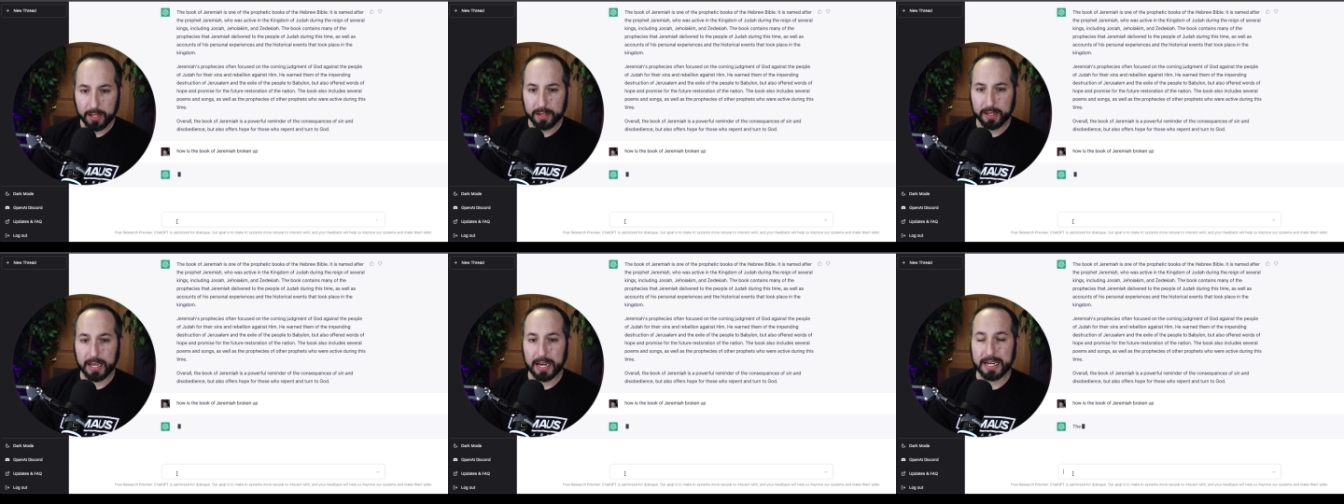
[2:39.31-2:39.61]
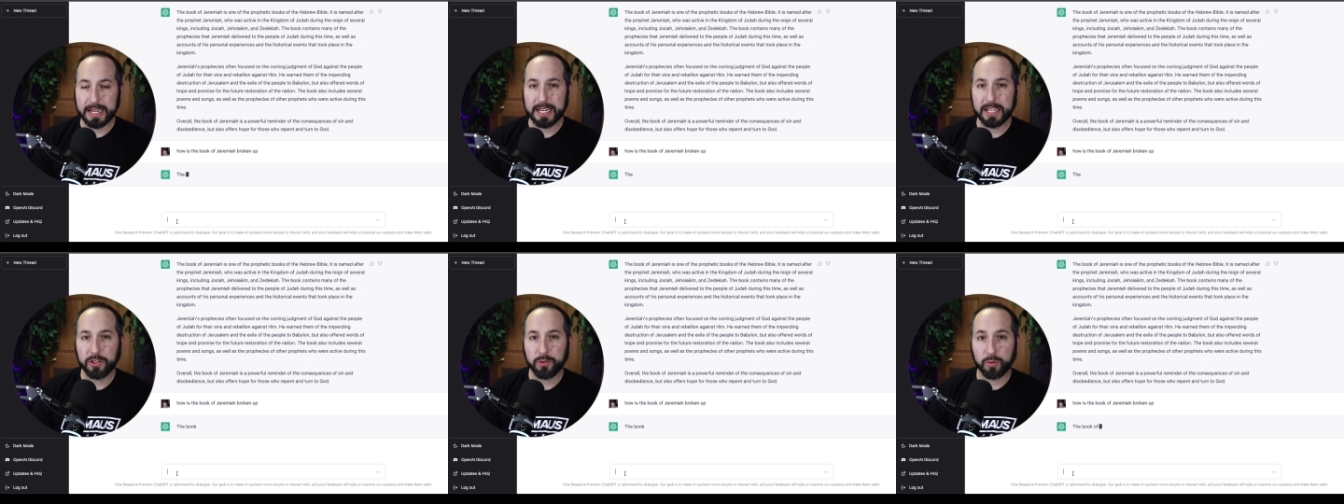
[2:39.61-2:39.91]
the
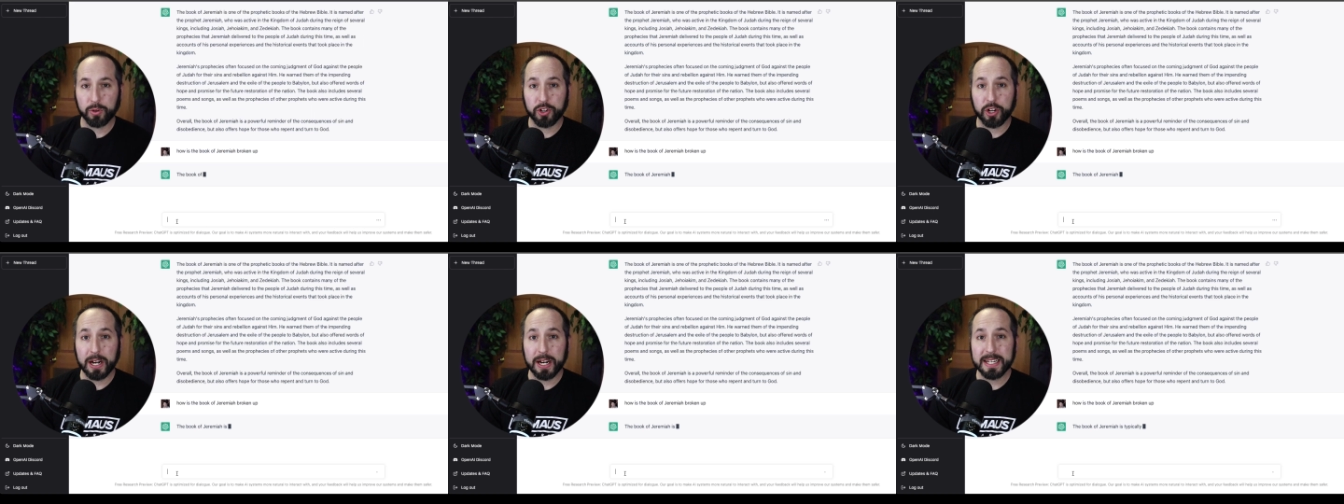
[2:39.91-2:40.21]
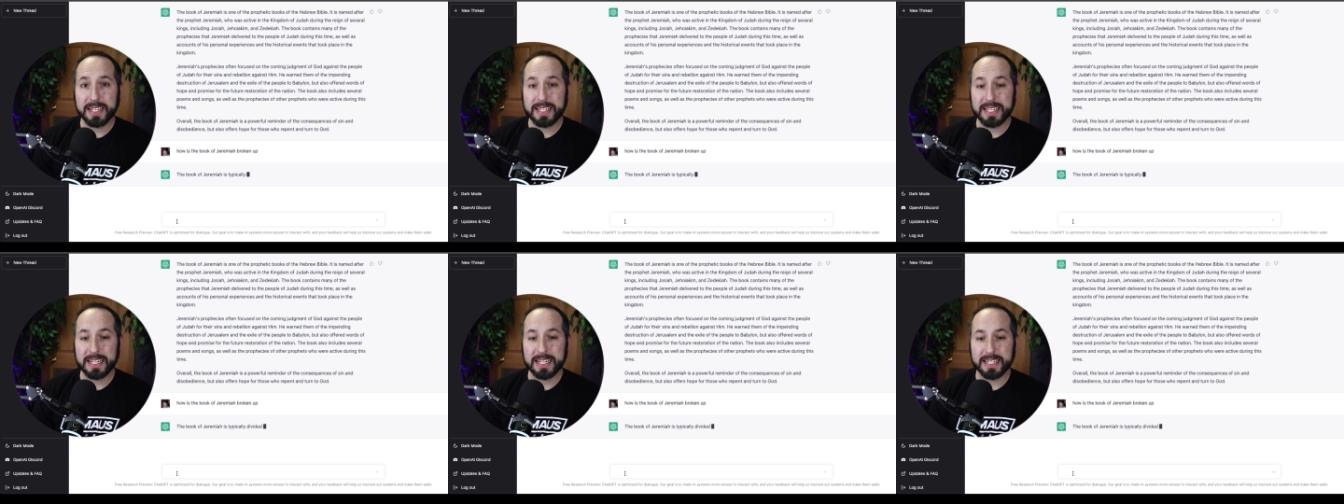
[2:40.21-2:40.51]
idea is we're trying
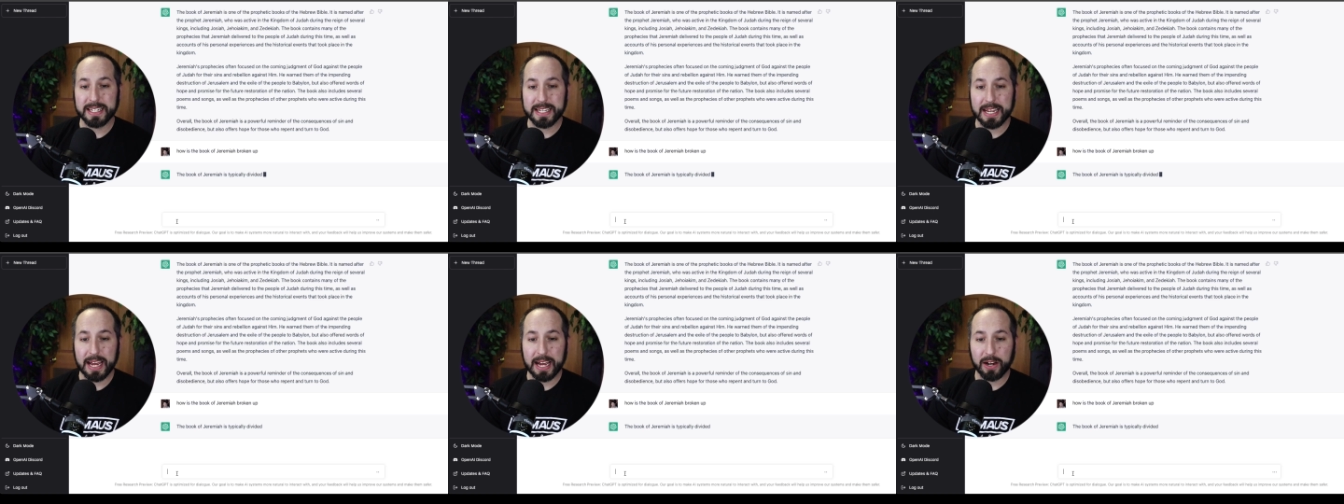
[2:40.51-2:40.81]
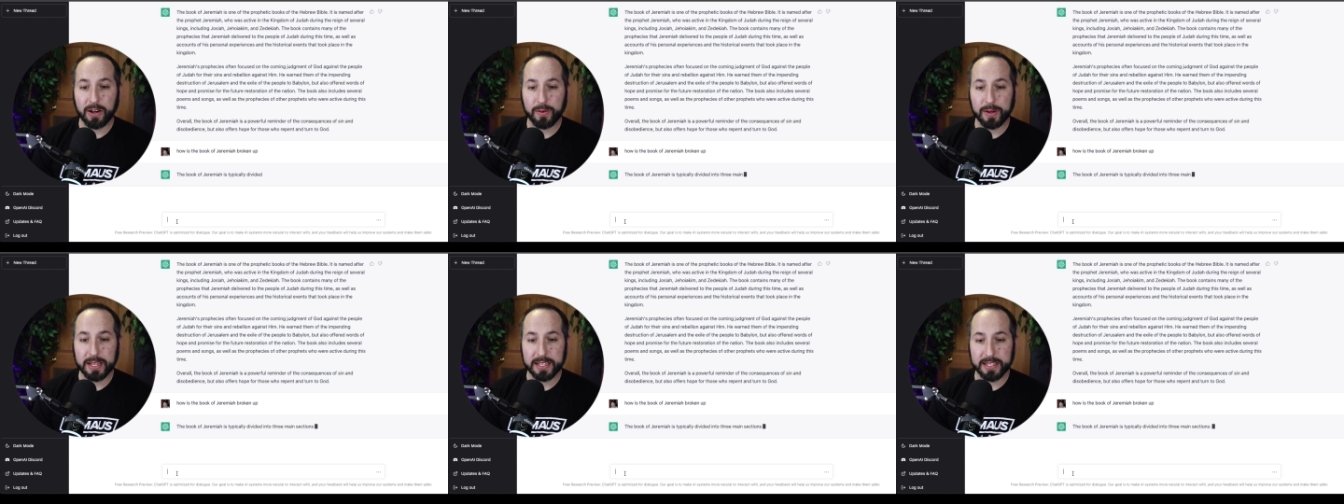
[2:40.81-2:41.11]
to see is
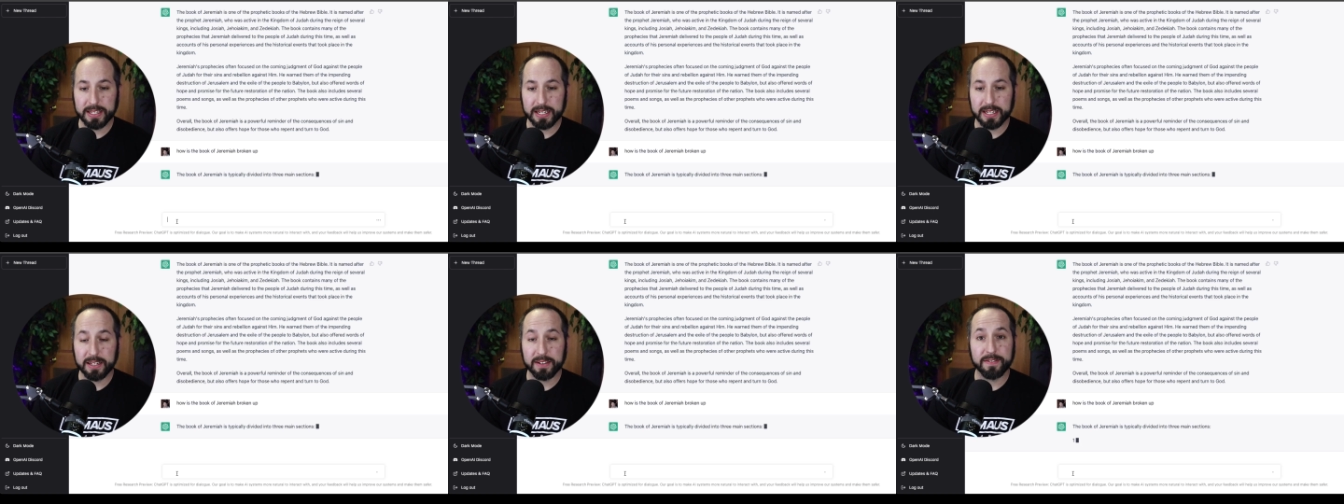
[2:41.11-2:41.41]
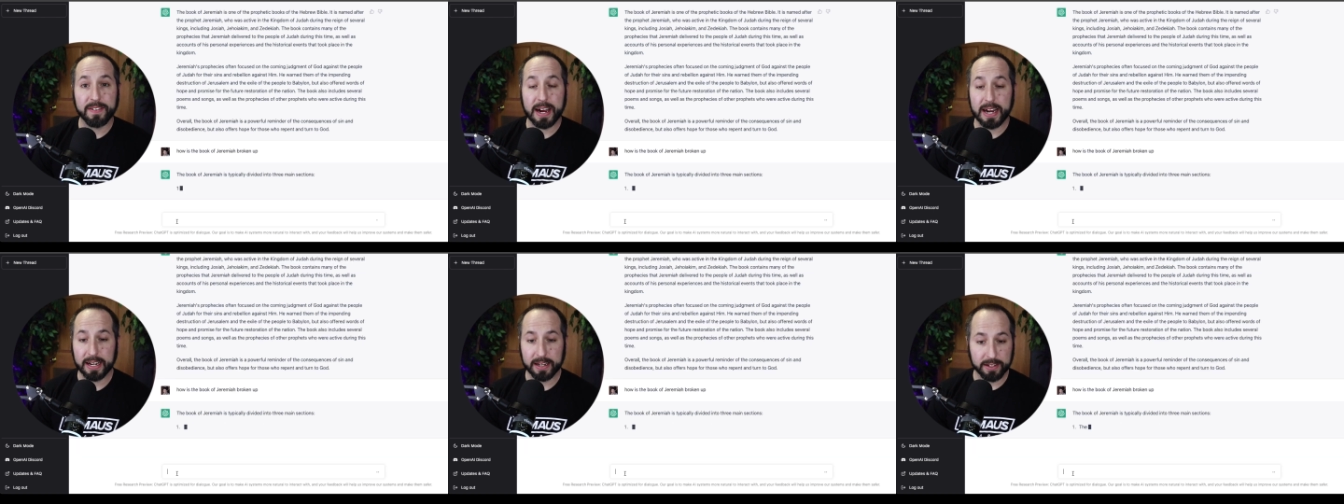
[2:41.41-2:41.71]
how is it
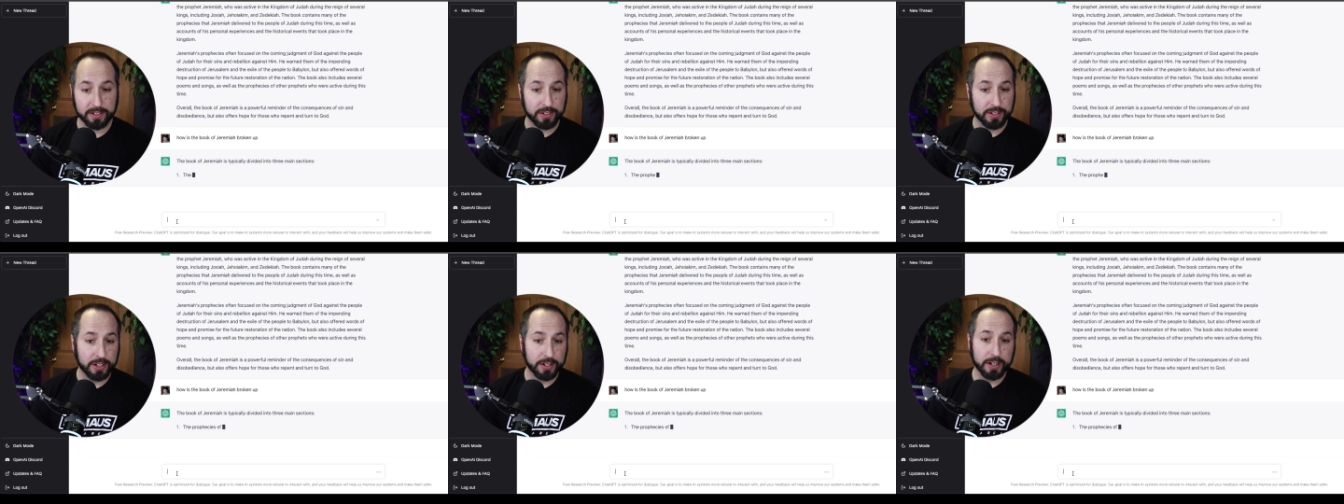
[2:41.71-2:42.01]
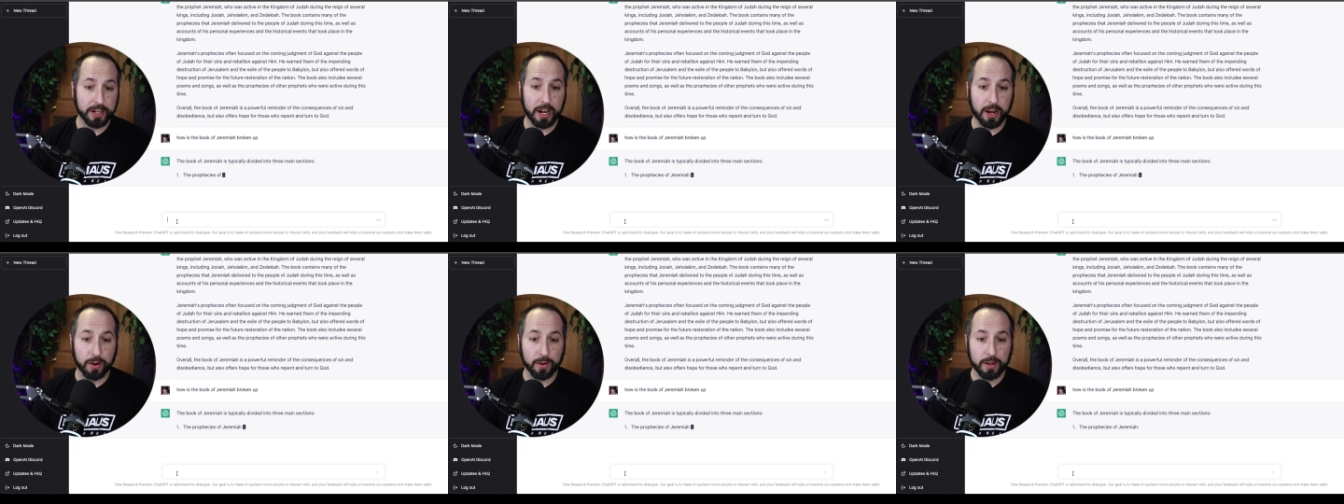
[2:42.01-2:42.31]
divided? There
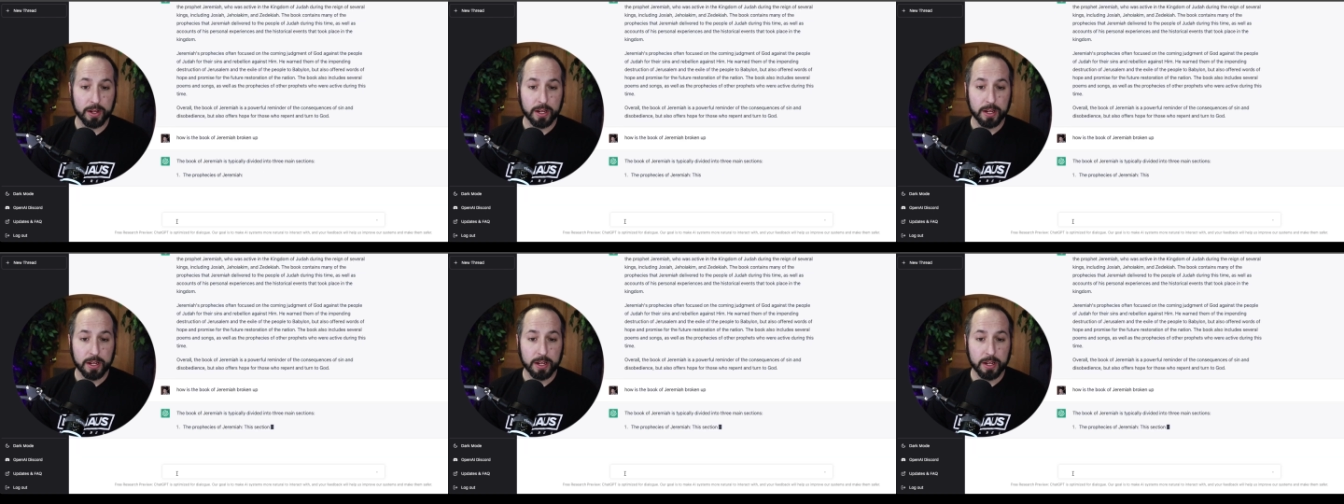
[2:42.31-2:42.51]
you go.